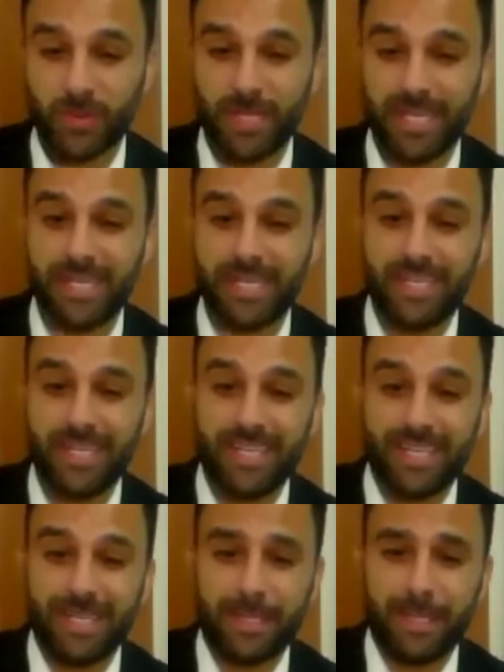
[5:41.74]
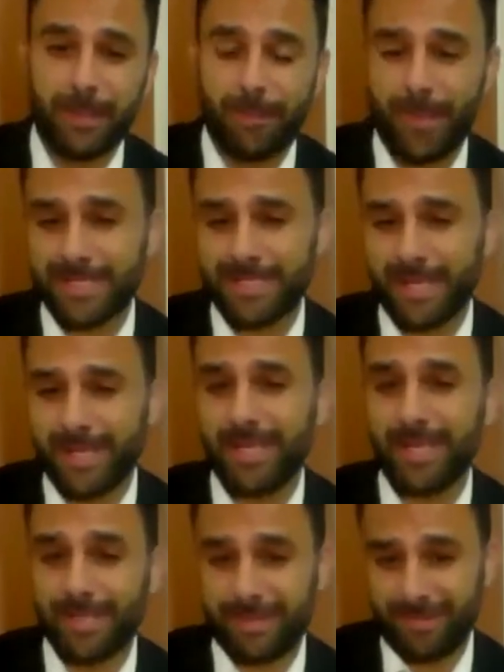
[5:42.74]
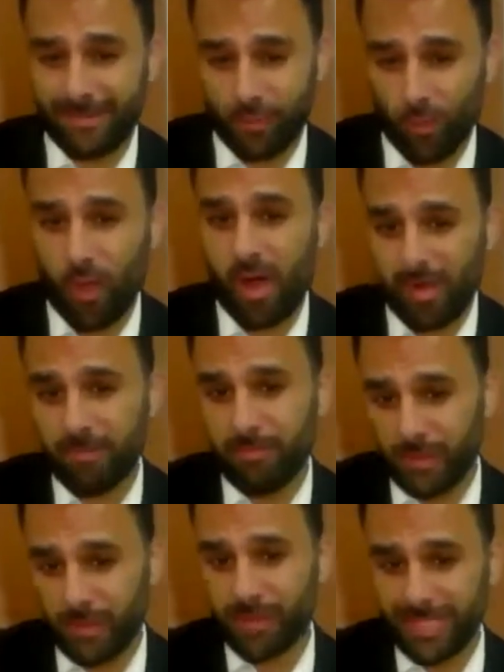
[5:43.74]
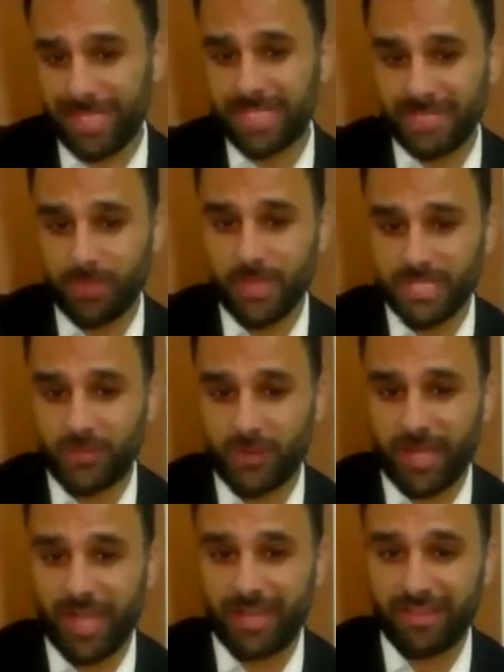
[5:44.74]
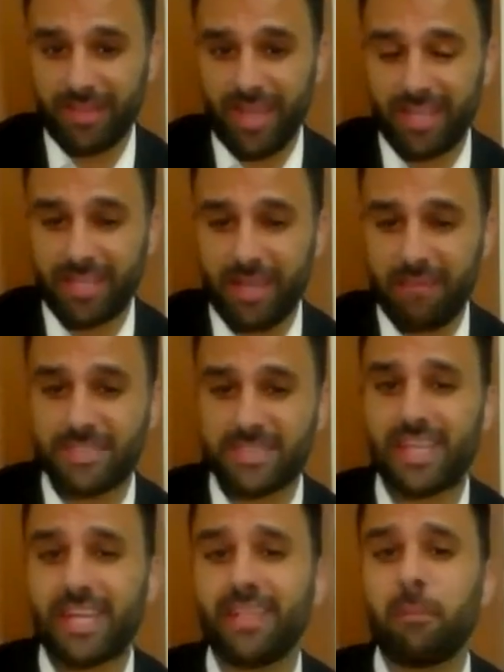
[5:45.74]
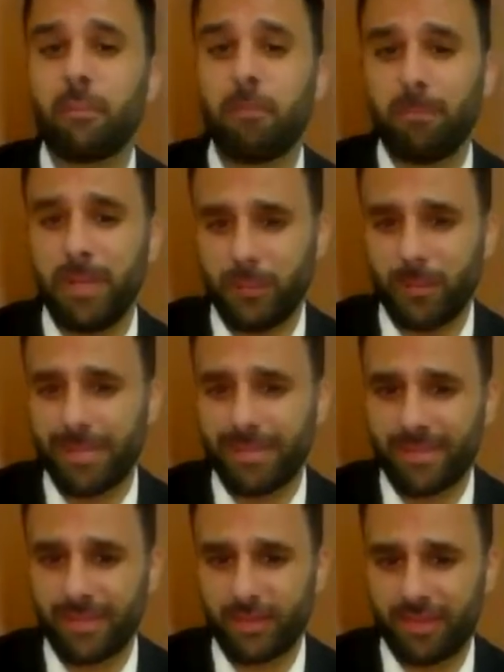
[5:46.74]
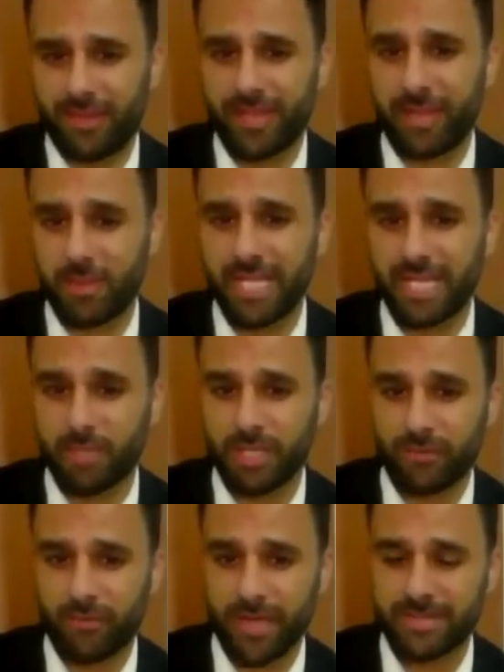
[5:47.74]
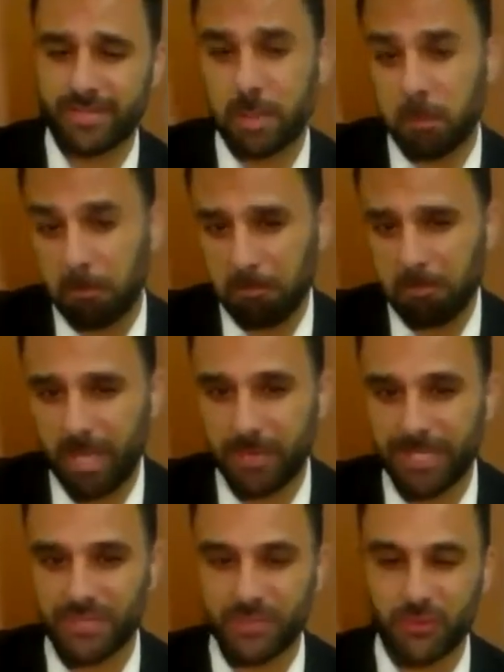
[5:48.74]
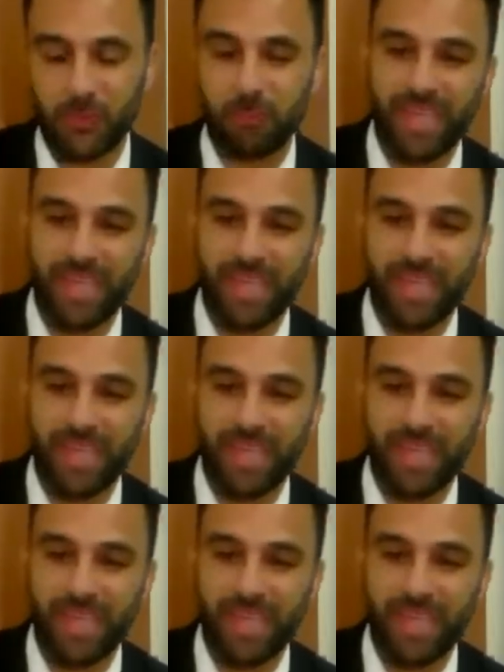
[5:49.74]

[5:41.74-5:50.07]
Golani, uh, basically it's one because it is the best brigade in the IDF, and second, people tend to say that I'm a little bit crazy. Maybe it's true.